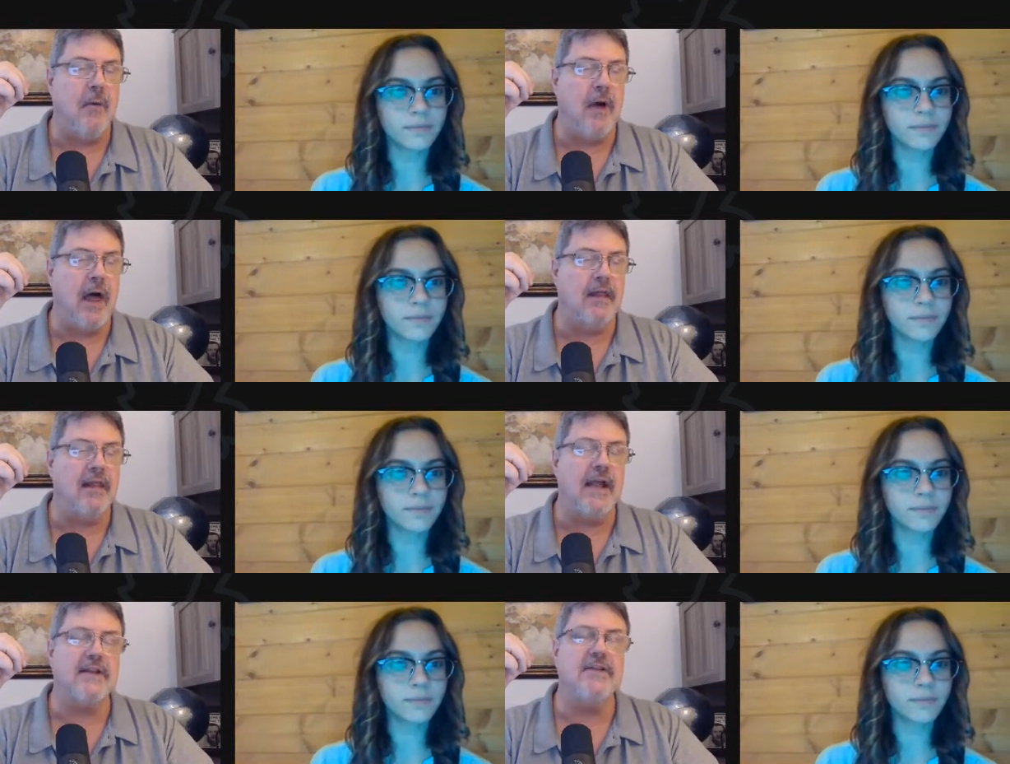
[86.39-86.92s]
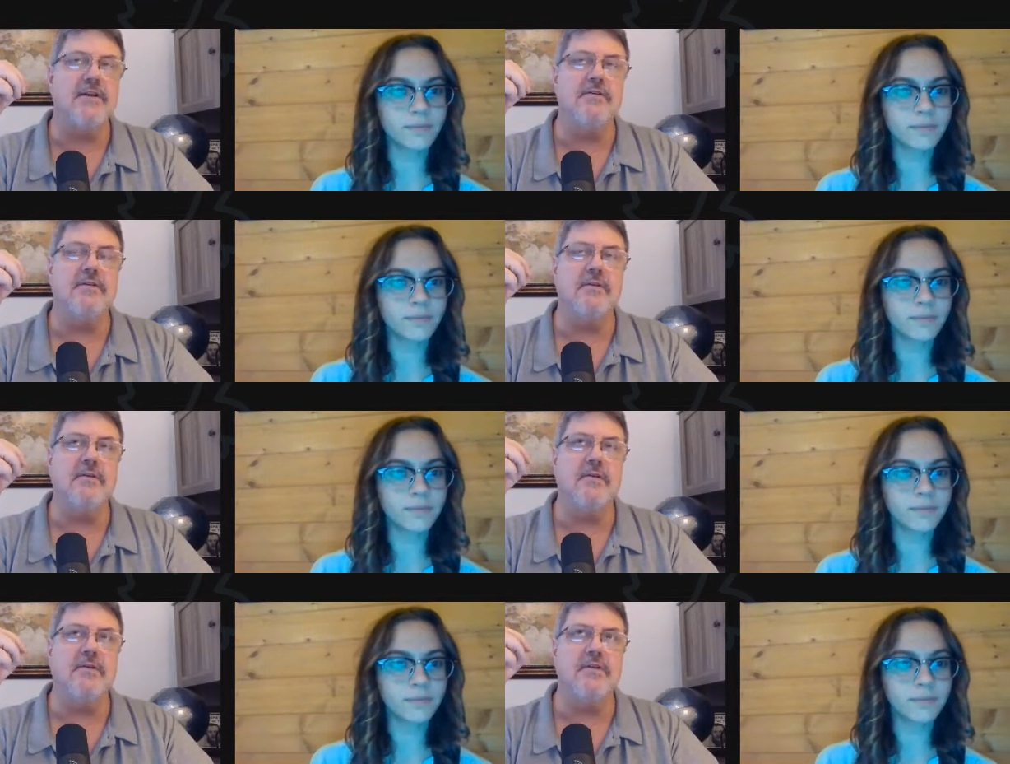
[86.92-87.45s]
Speaker 1: I'd like
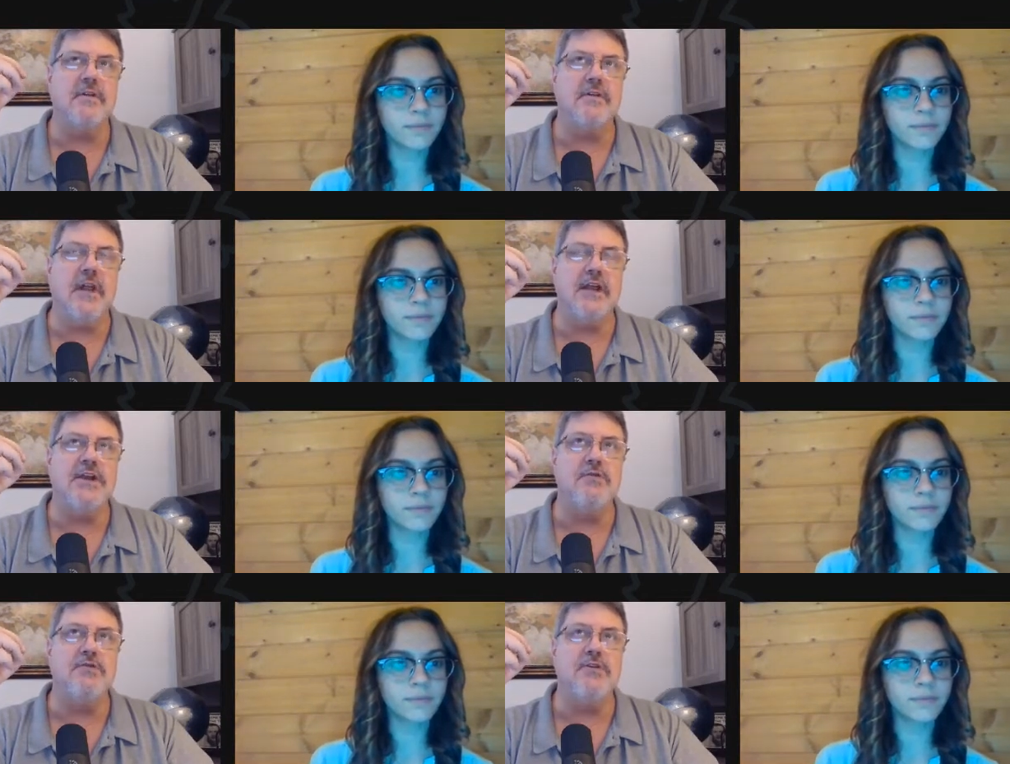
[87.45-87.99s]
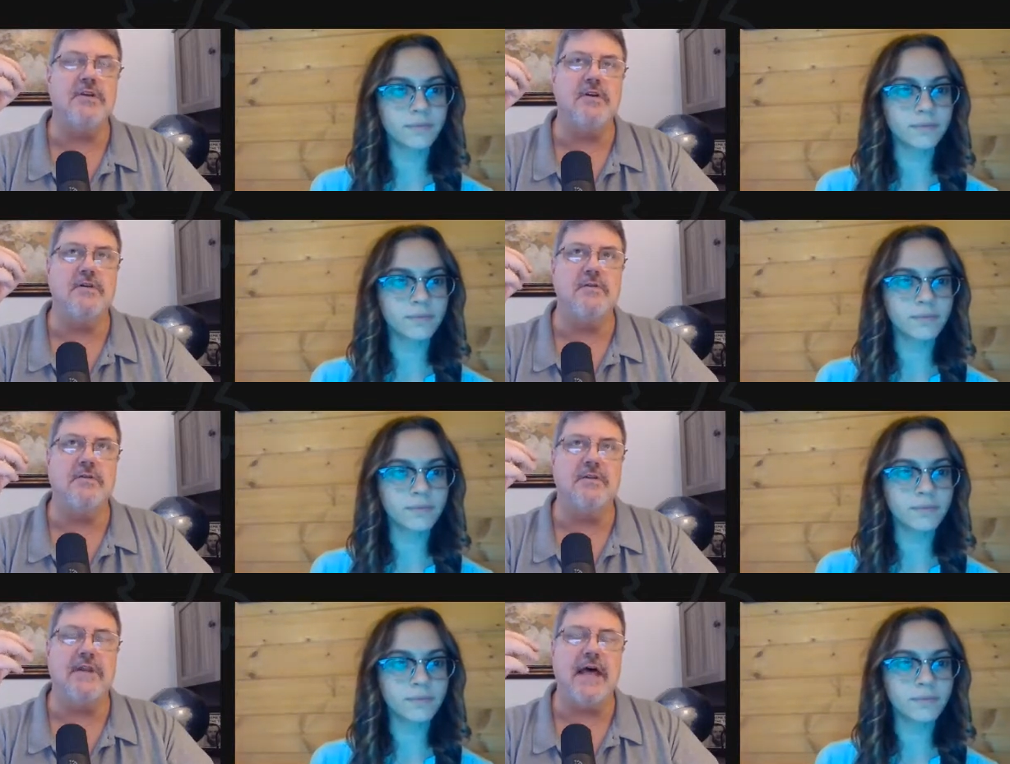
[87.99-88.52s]
to like you
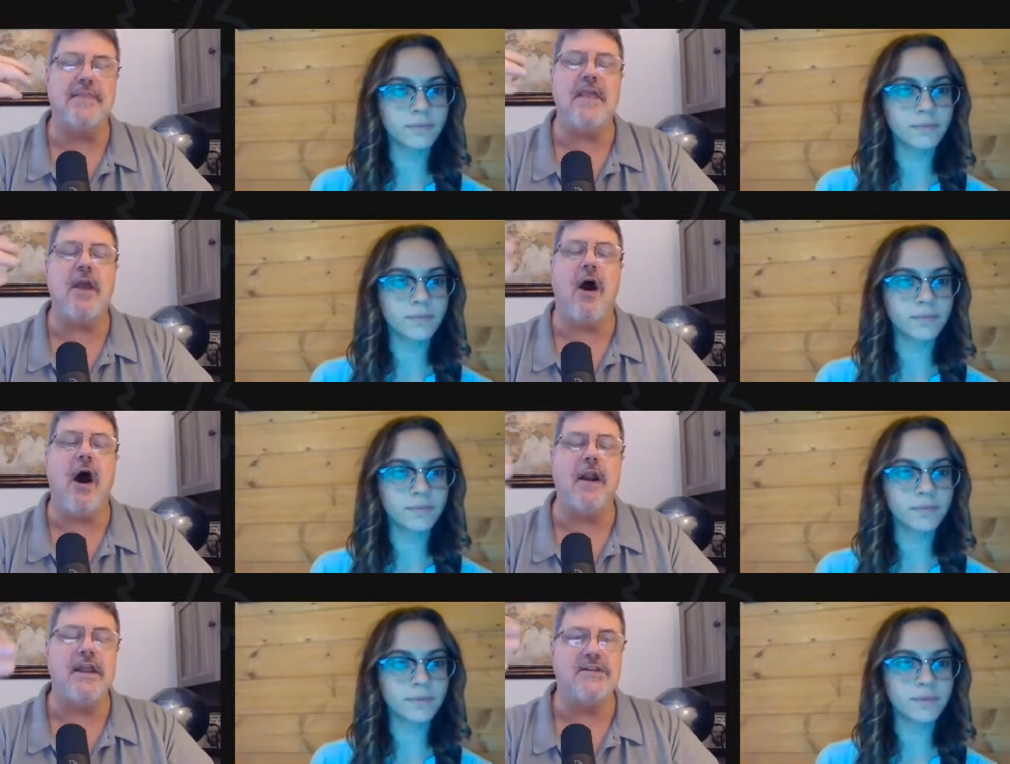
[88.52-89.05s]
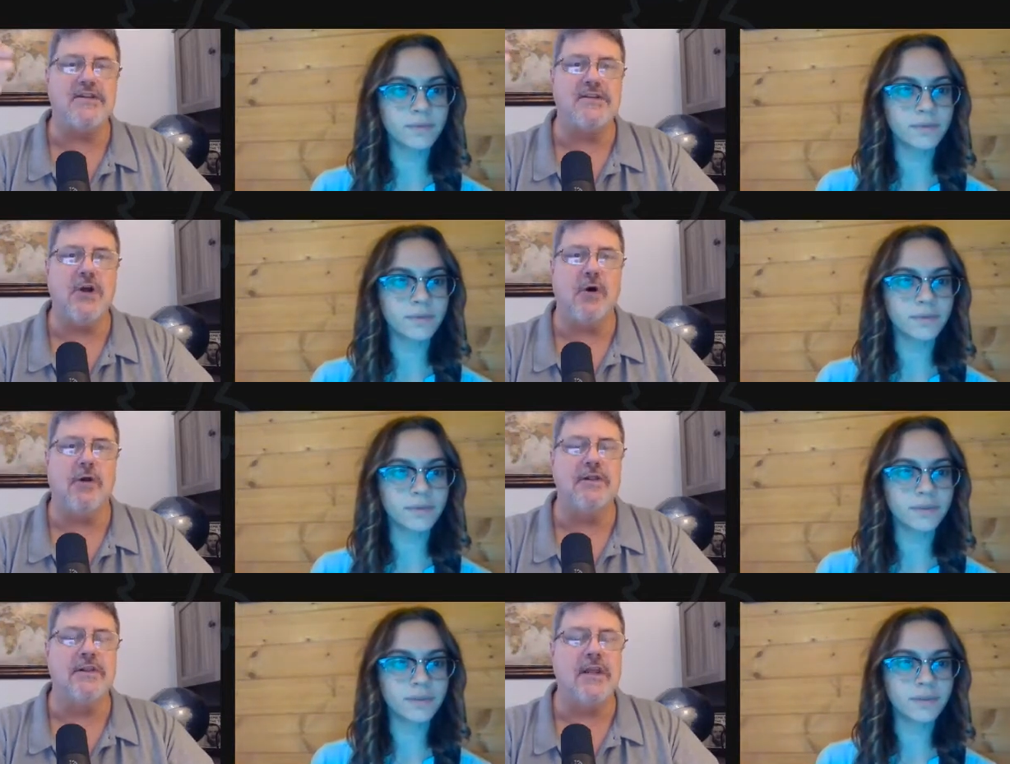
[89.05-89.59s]
to let the audience
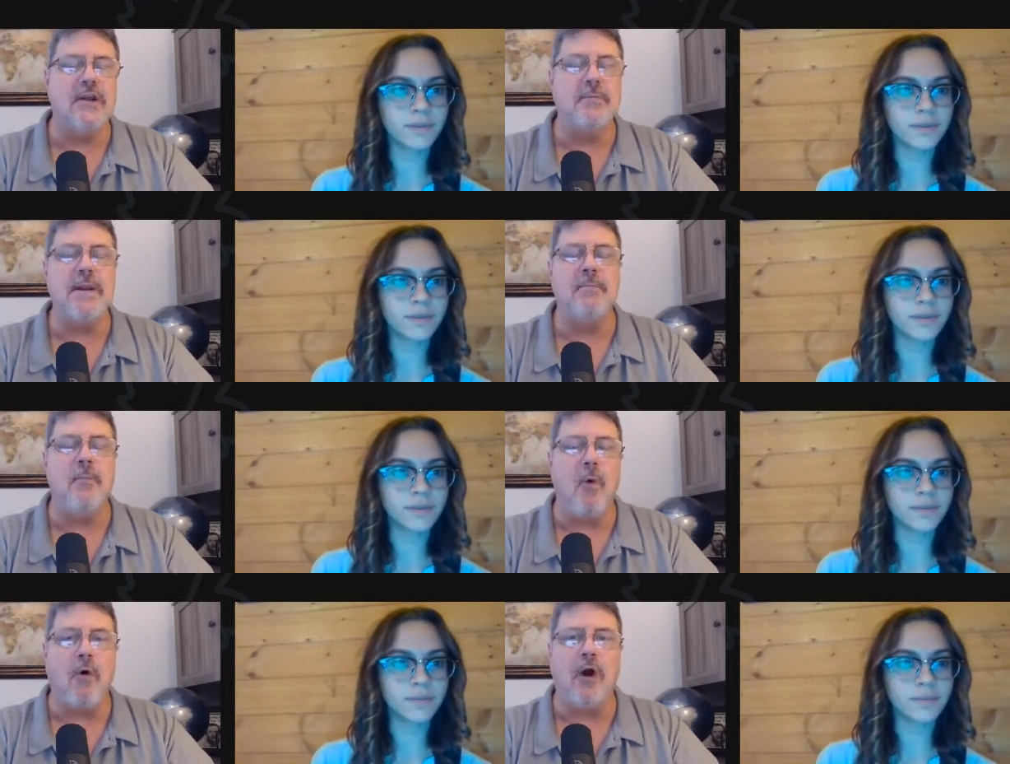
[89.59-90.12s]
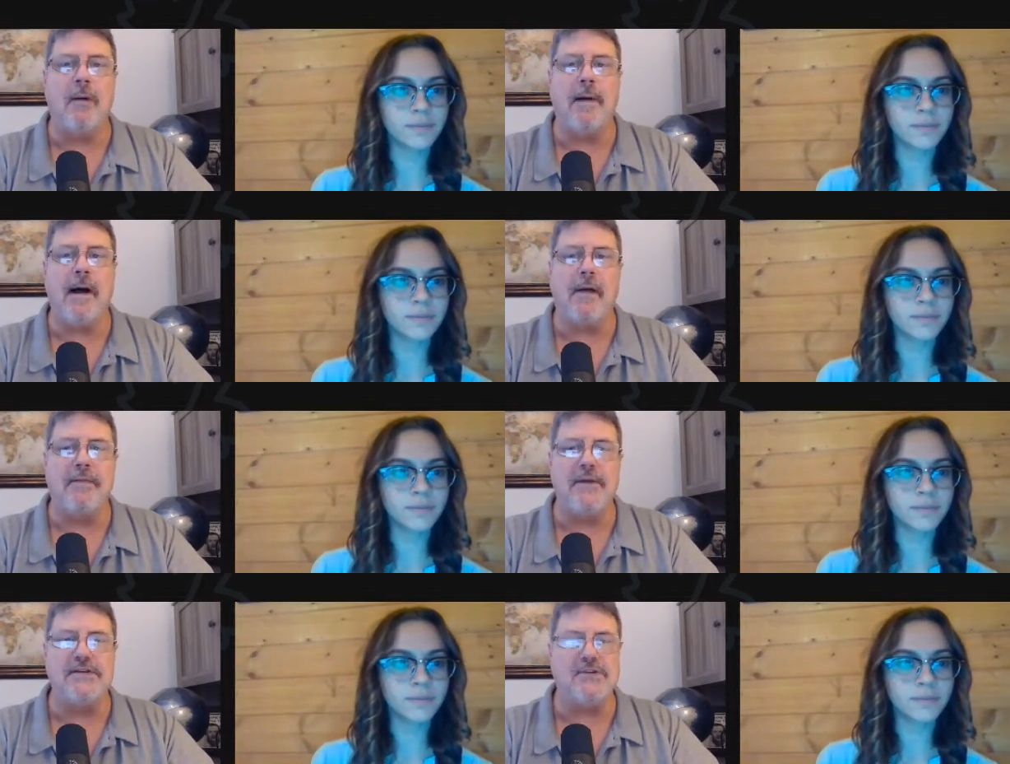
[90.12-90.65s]
know a little bit more
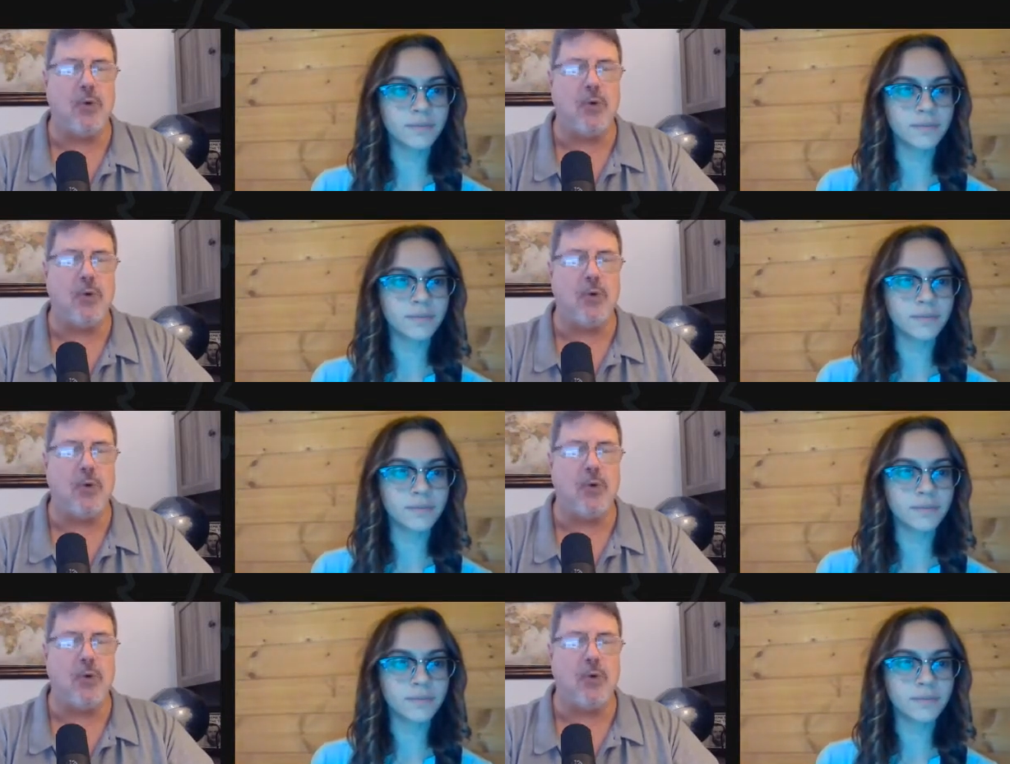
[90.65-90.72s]
about this